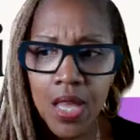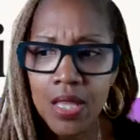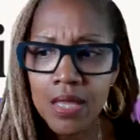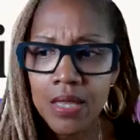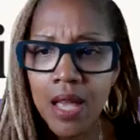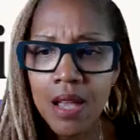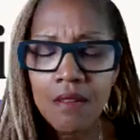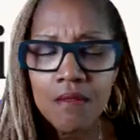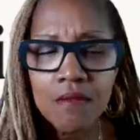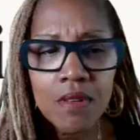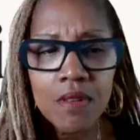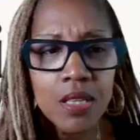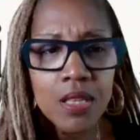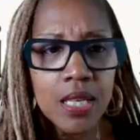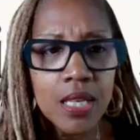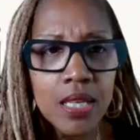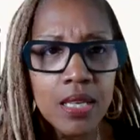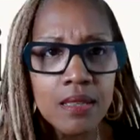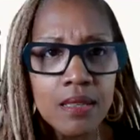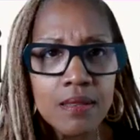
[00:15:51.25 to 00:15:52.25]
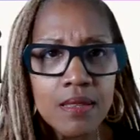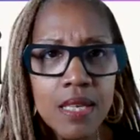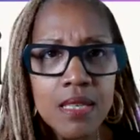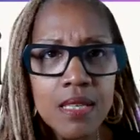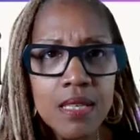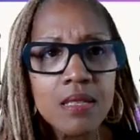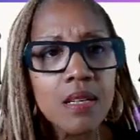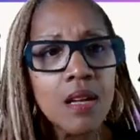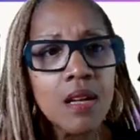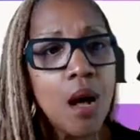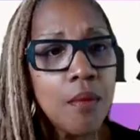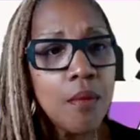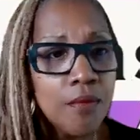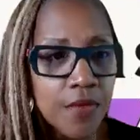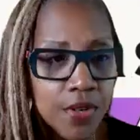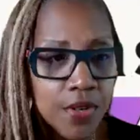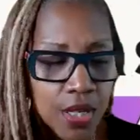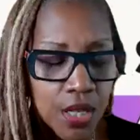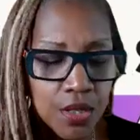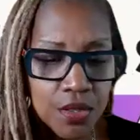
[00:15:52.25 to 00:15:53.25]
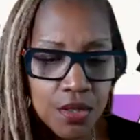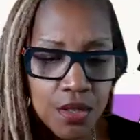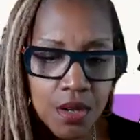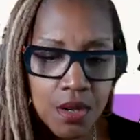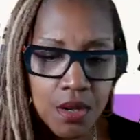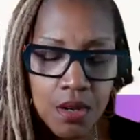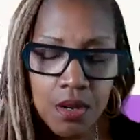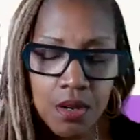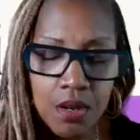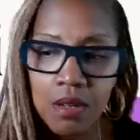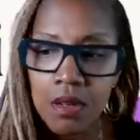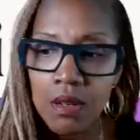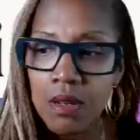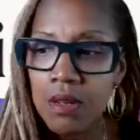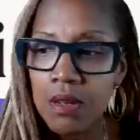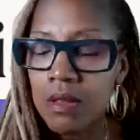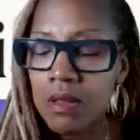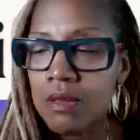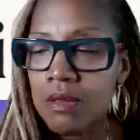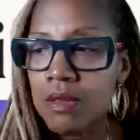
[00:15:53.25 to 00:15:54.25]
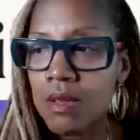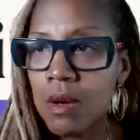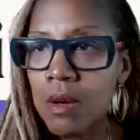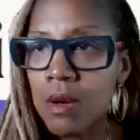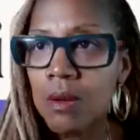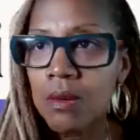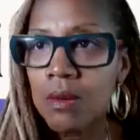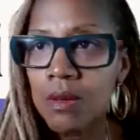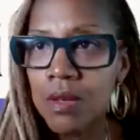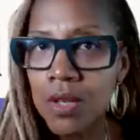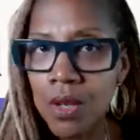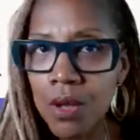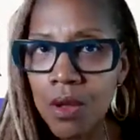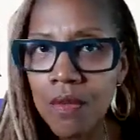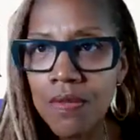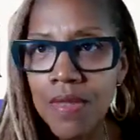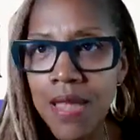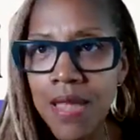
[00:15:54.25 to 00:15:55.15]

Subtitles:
And that really is comforting to her. So,